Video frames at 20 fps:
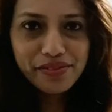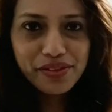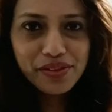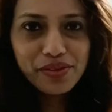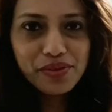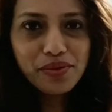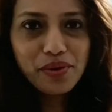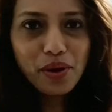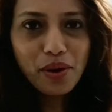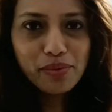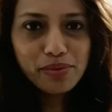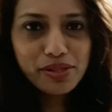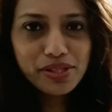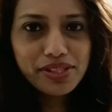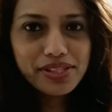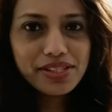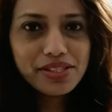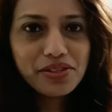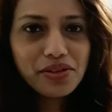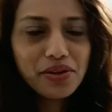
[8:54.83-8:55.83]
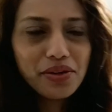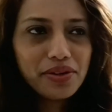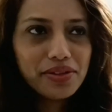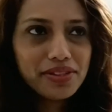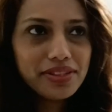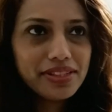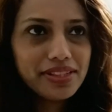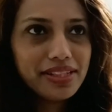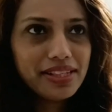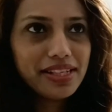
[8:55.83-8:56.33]
quite a few options
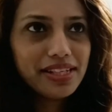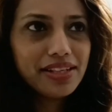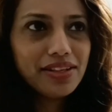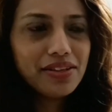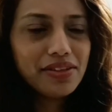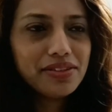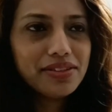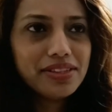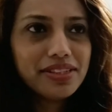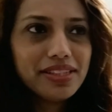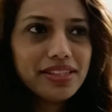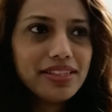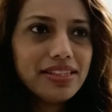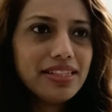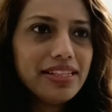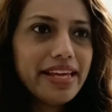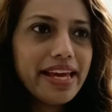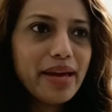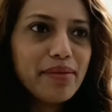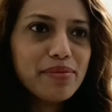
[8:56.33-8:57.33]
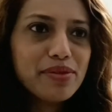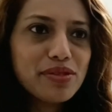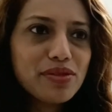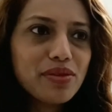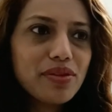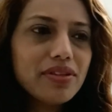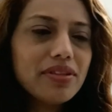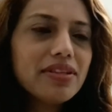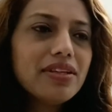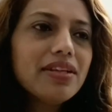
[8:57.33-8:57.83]
on the on the
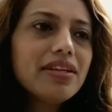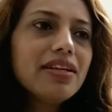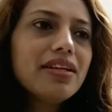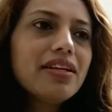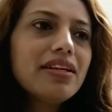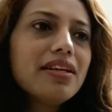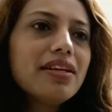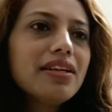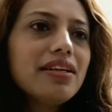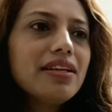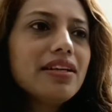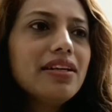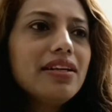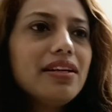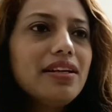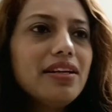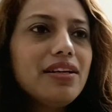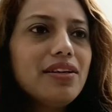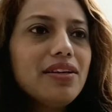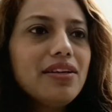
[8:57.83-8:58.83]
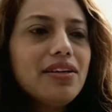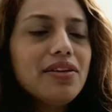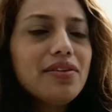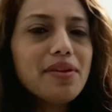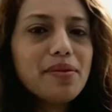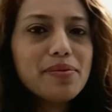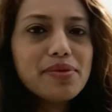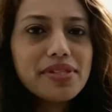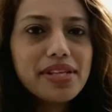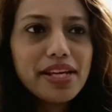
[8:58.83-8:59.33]
Amazon uh,
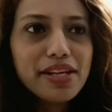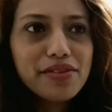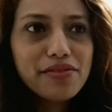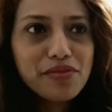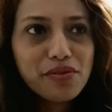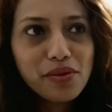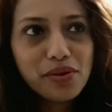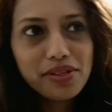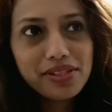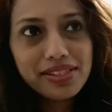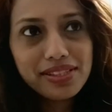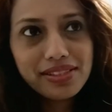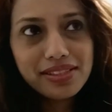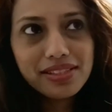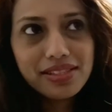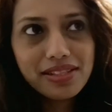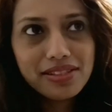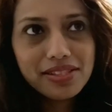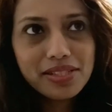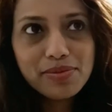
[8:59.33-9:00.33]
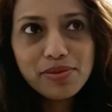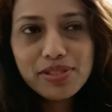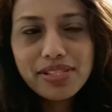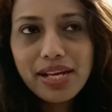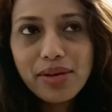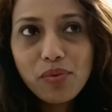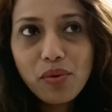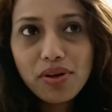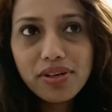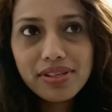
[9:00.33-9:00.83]
website for curtains
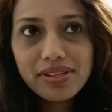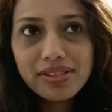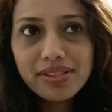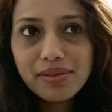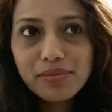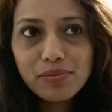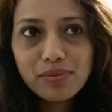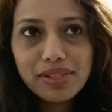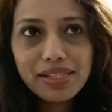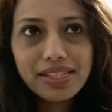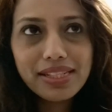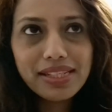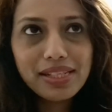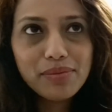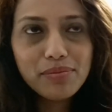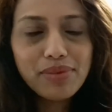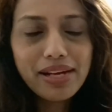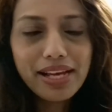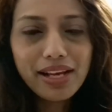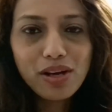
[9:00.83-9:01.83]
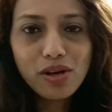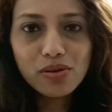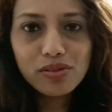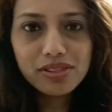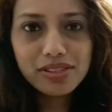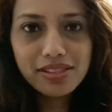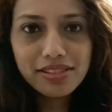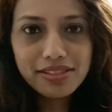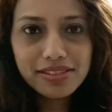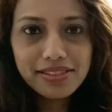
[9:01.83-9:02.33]
because I wanted completely
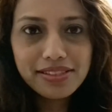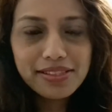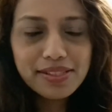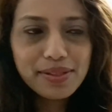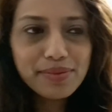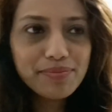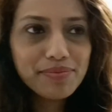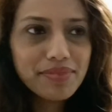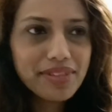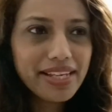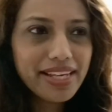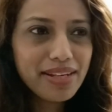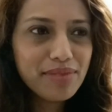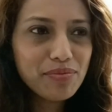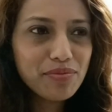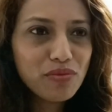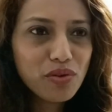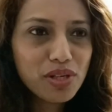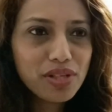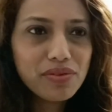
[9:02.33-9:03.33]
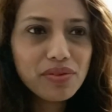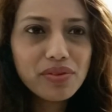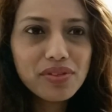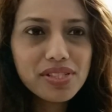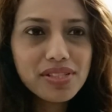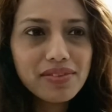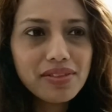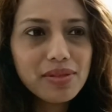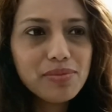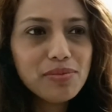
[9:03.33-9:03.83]
blackout curtains and whatever